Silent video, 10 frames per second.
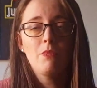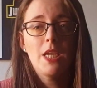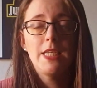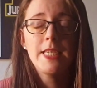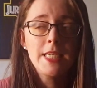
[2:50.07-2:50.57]

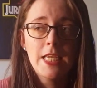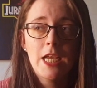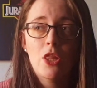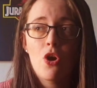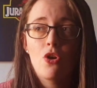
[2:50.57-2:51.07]
It didn't
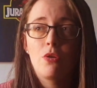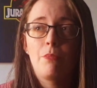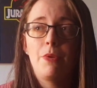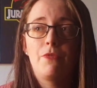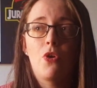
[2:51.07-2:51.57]
take long
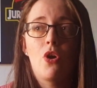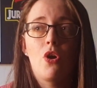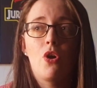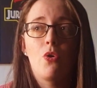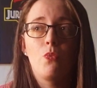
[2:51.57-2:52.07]

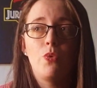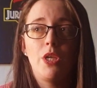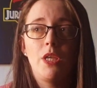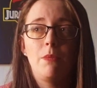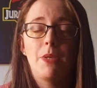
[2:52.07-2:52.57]
before
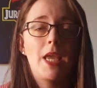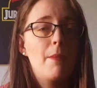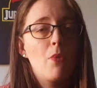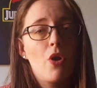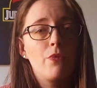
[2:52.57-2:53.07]
we
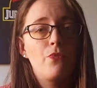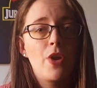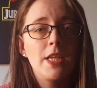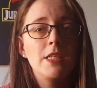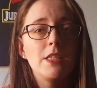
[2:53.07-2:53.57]
became more than
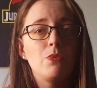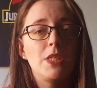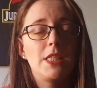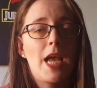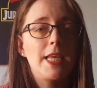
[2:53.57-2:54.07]
friends. We
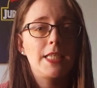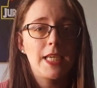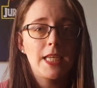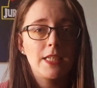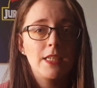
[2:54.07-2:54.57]
started
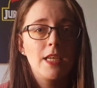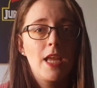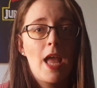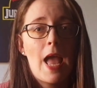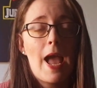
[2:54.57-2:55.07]
dating,
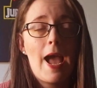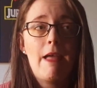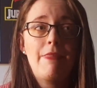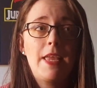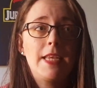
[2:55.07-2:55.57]

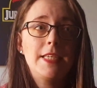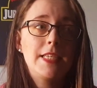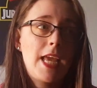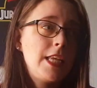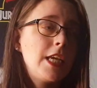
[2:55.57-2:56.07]
and then
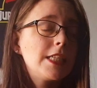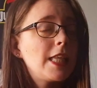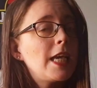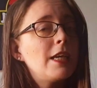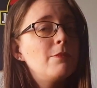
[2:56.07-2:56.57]
10 years
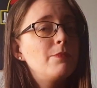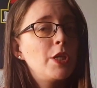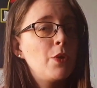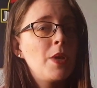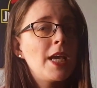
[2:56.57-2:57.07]
later,
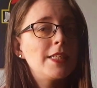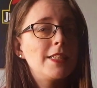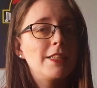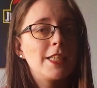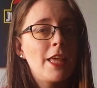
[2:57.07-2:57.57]
here we are,
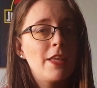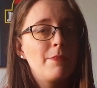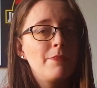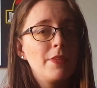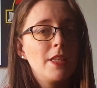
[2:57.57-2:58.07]
still together.
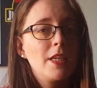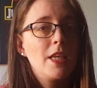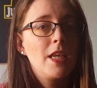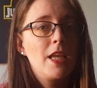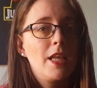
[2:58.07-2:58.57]

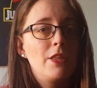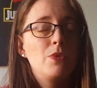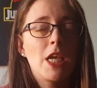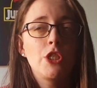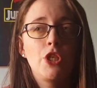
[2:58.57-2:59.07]
There
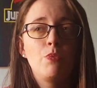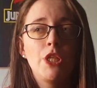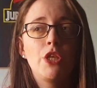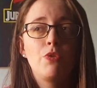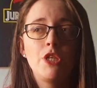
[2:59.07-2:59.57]
was actually a
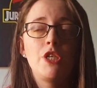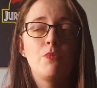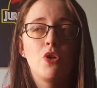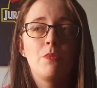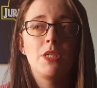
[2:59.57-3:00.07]
really cringy
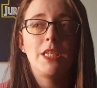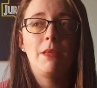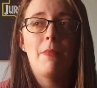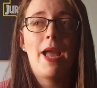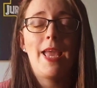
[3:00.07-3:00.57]
moment
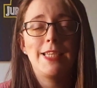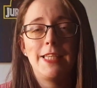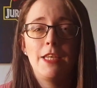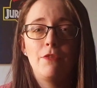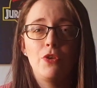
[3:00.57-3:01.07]
in my
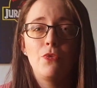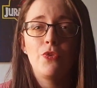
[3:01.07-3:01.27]
exit interview